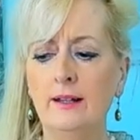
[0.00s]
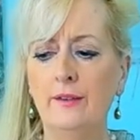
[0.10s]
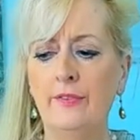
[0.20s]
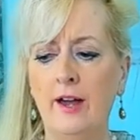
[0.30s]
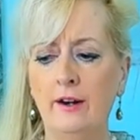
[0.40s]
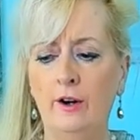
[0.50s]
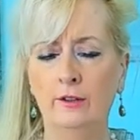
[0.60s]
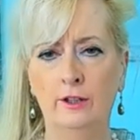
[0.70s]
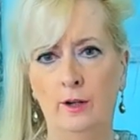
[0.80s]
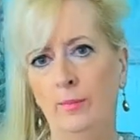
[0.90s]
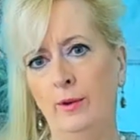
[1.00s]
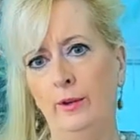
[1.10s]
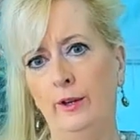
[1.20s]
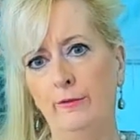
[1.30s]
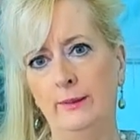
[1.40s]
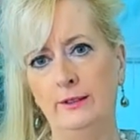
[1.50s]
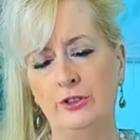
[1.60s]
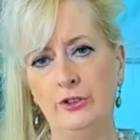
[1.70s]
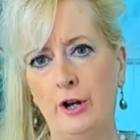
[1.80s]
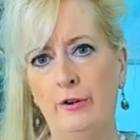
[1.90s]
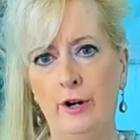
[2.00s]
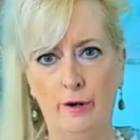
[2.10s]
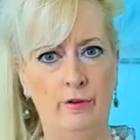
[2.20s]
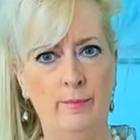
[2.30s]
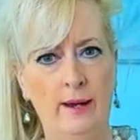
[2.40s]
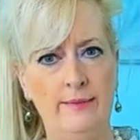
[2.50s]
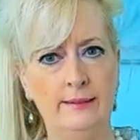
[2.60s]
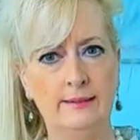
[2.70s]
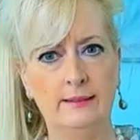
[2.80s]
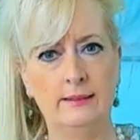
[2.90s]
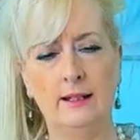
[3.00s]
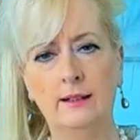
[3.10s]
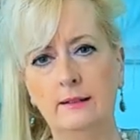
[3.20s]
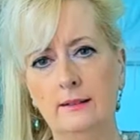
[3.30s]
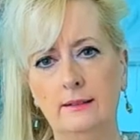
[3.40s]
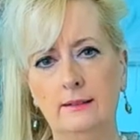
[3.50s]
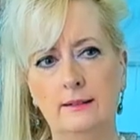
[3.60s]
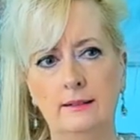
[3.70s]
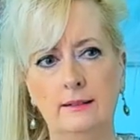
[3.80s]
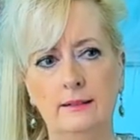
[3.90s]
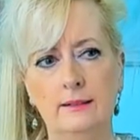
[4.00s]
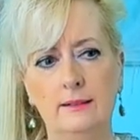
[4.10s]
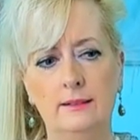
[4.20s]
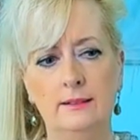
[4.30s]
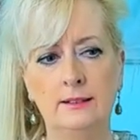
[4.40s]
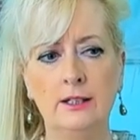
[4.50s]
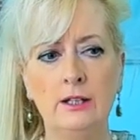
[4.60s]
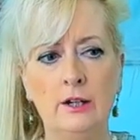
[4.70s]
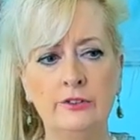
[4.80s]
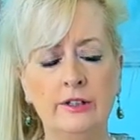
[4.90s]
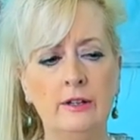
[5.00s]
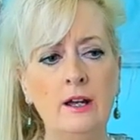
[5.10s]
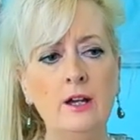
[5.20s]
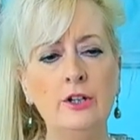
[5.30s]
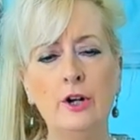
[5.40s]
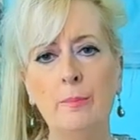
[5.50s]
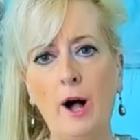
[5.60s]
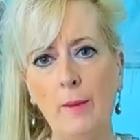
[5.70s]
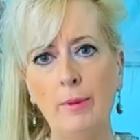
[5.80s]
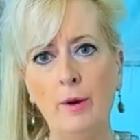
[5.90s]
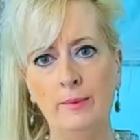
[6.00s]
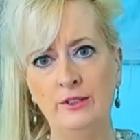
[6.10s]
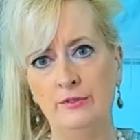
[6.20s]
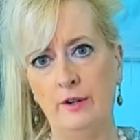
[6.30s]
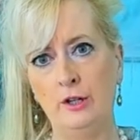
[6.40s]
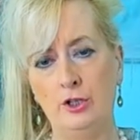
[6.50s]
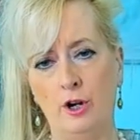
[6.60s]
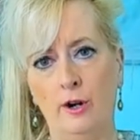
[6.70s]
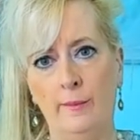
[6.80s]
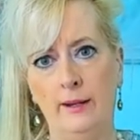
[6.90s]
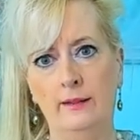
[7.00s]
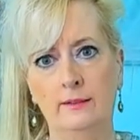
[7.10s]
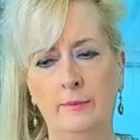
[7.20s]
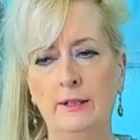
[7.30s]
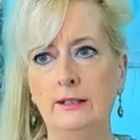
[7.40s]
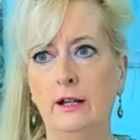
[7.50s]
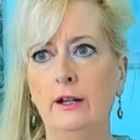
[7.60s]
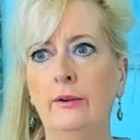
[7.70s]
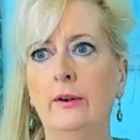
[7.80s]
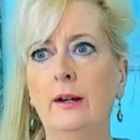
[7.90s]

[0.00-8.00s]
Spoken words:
that are liberal have been snowed over by these, like, CEOs. And, you know, Paul Polman is very charming, let me tell you.